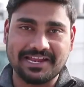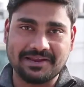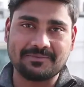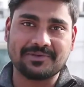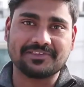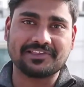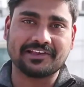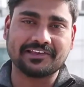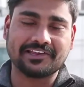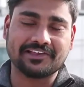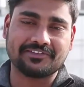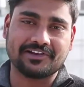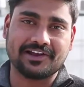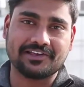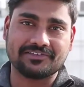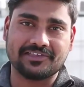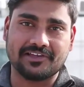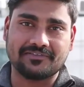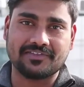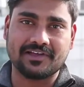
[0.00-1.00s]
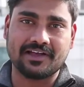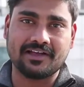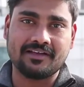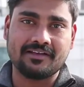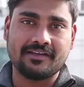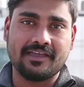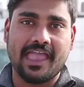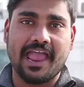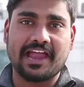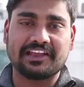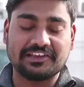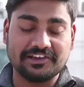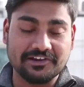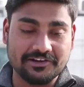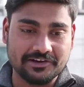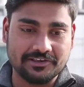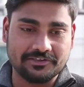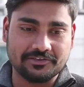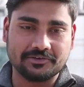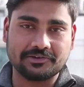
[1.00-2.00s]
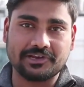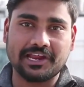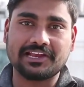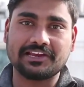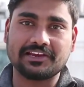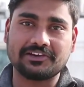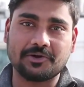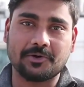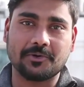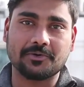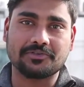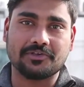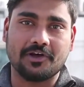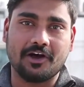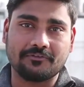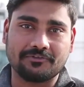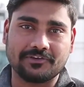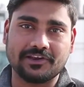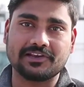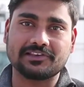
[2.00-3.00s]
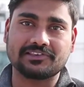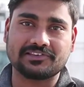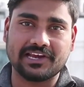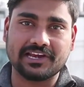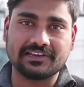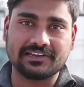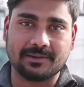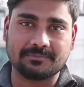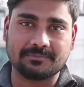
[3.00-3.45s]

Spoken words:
name is Ankit Raj Datta and here is your daily dose of real estate